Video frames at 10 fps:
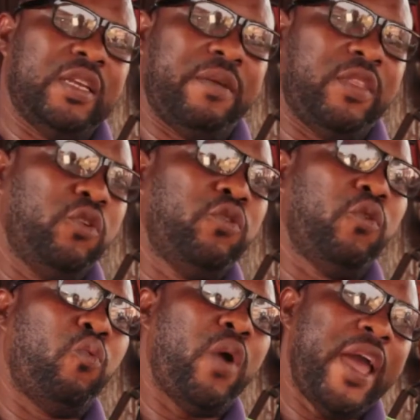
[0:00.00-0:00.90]
that they don't
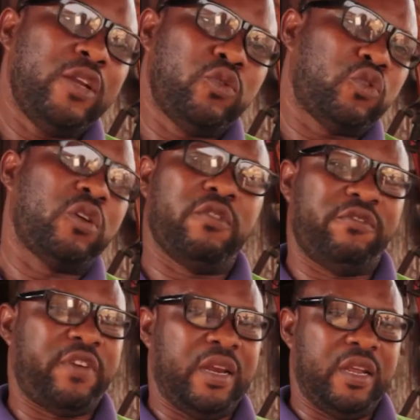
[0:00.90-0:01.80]
know where to source for
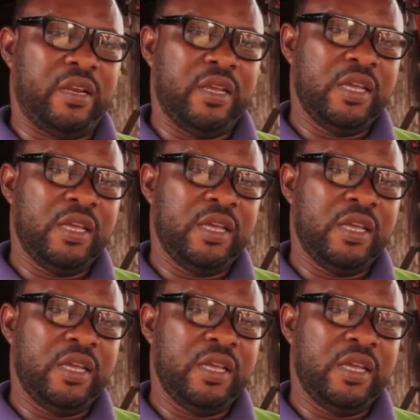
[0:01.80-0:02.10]
funding.